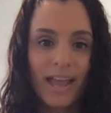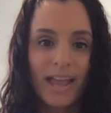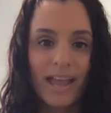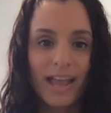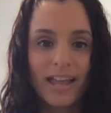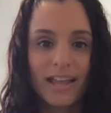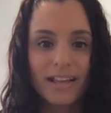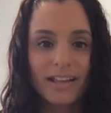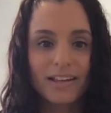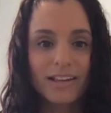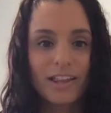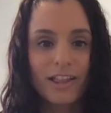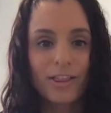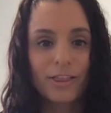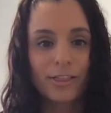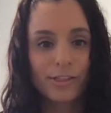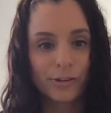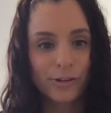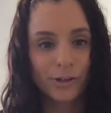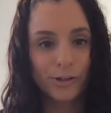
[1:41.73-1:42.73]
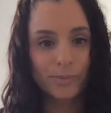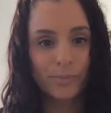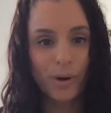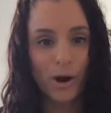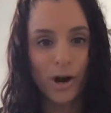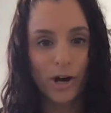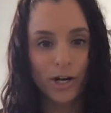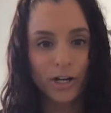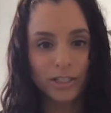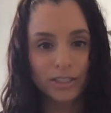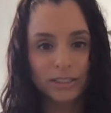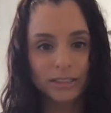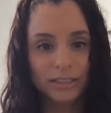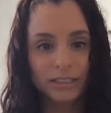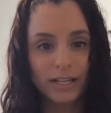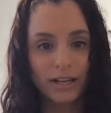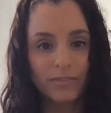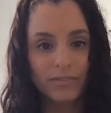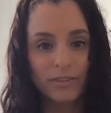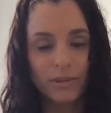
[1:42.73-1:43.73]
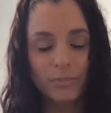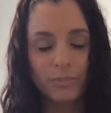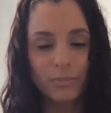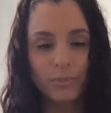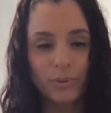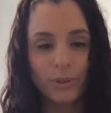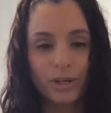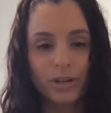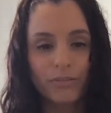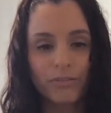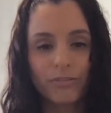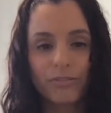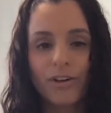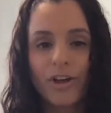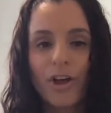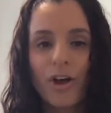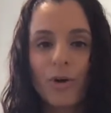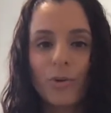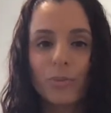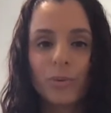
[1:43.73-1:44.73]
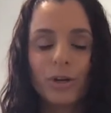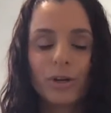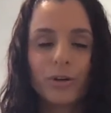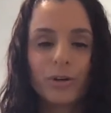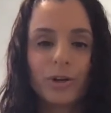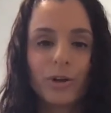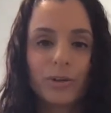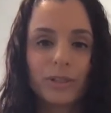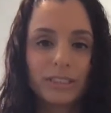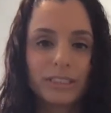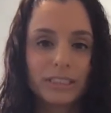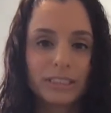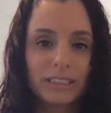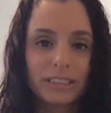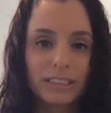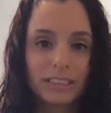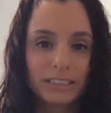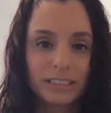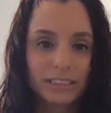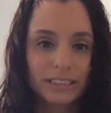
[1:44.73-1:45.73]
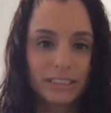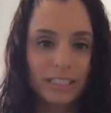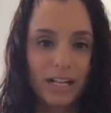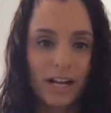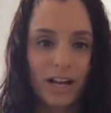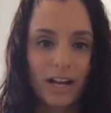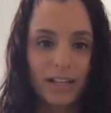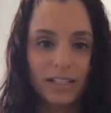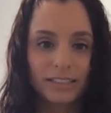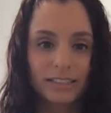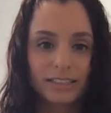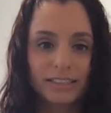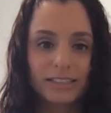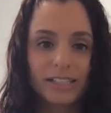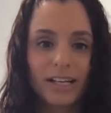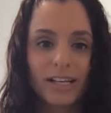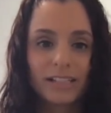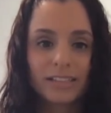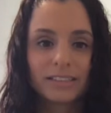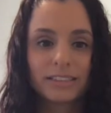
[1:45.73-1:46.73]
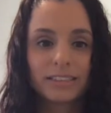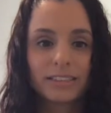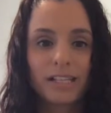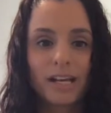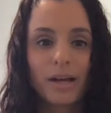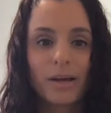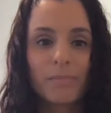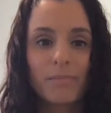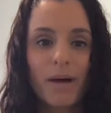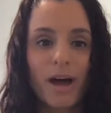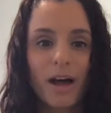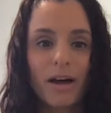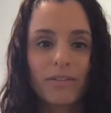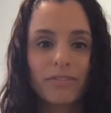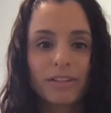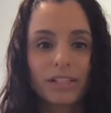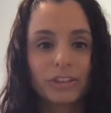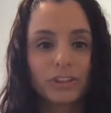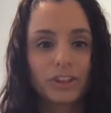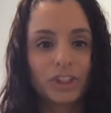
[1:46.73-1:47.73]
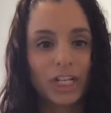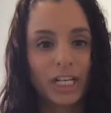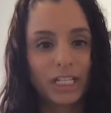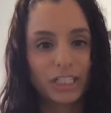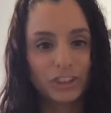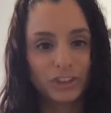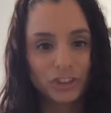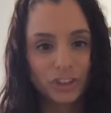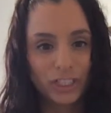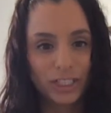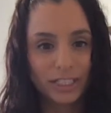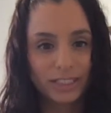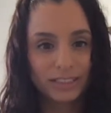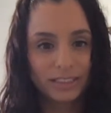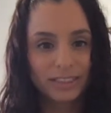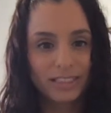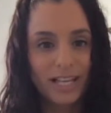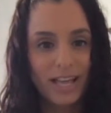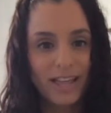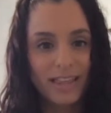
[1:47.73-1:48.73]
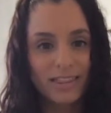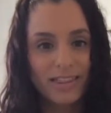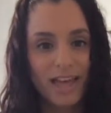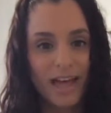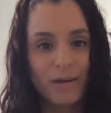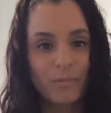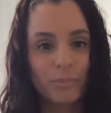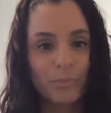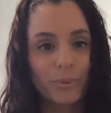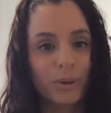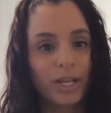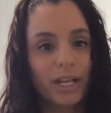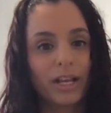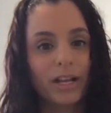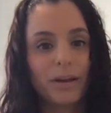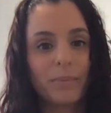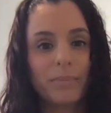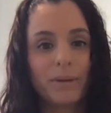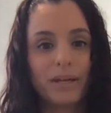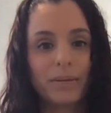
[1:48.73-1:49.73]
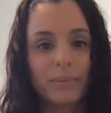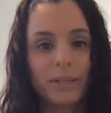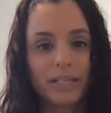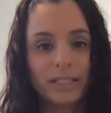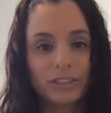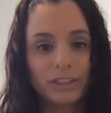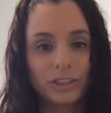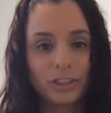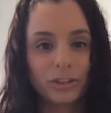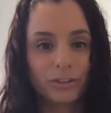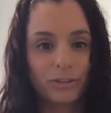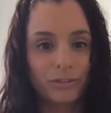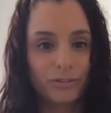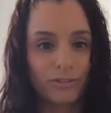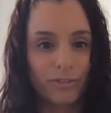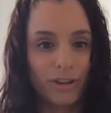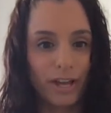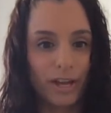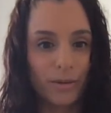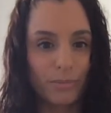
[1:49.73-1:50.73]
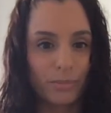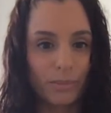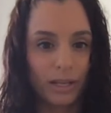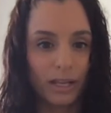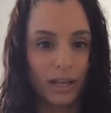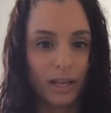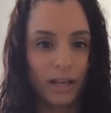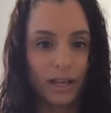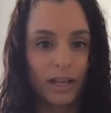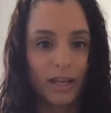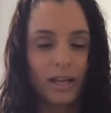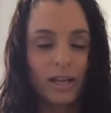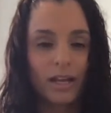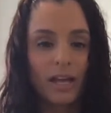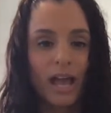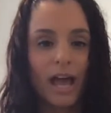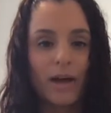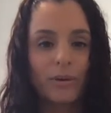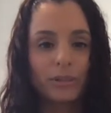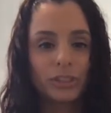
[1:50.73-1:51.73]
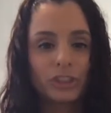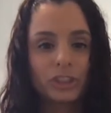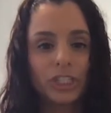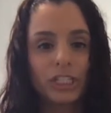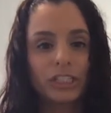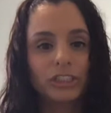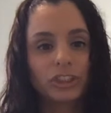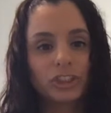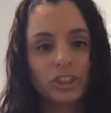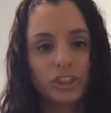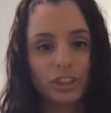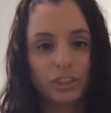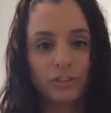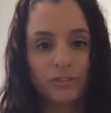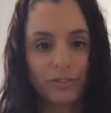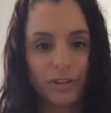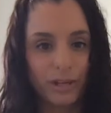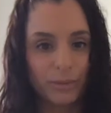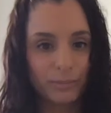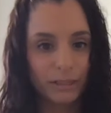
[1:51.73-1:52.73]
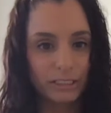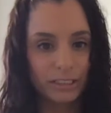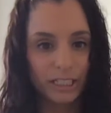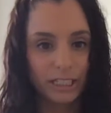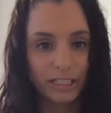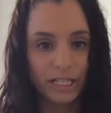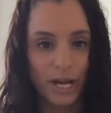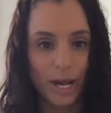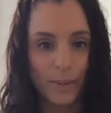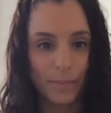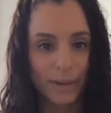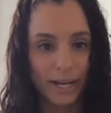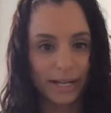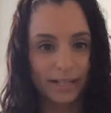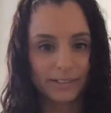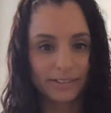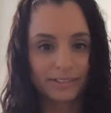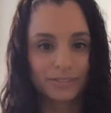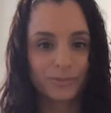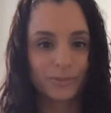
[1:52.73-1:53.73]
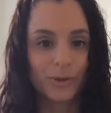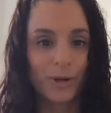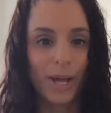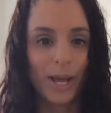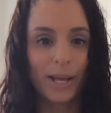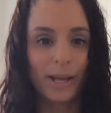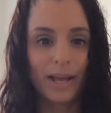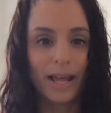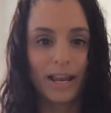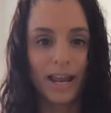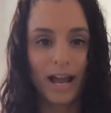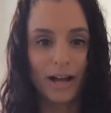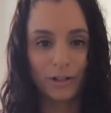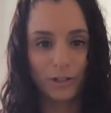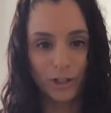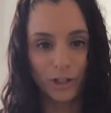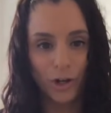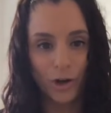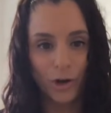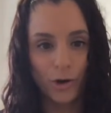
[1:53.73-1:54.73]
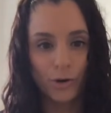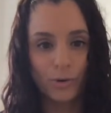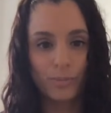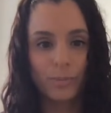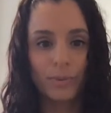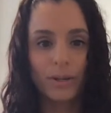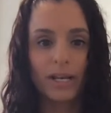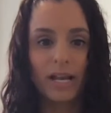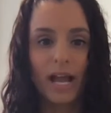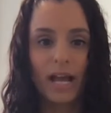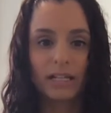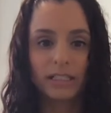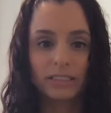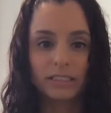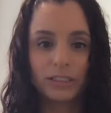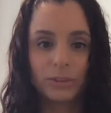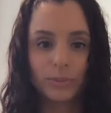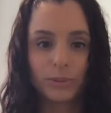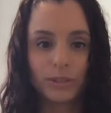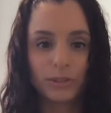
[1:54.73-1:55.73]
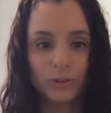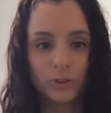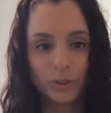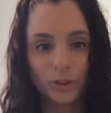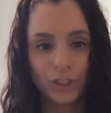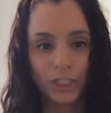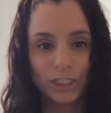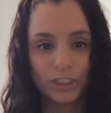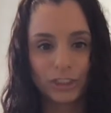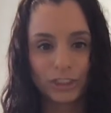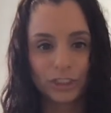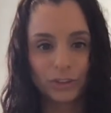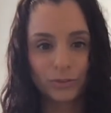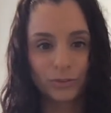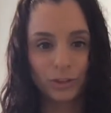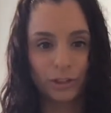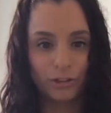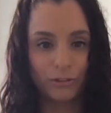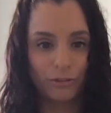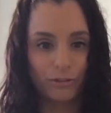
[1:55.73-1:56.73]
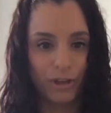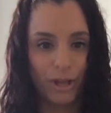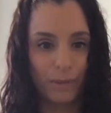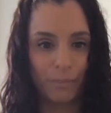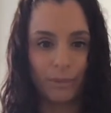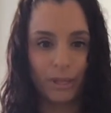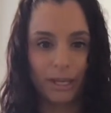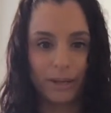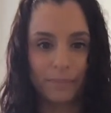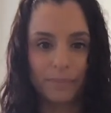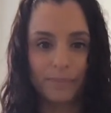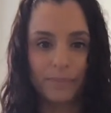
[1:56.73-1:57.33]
In the third part of the brief, we are going to discuss some of the changes that bringing a baby into your family, how it changes your family dynamic, okay? And how to cope and how to deal with those changes for your family.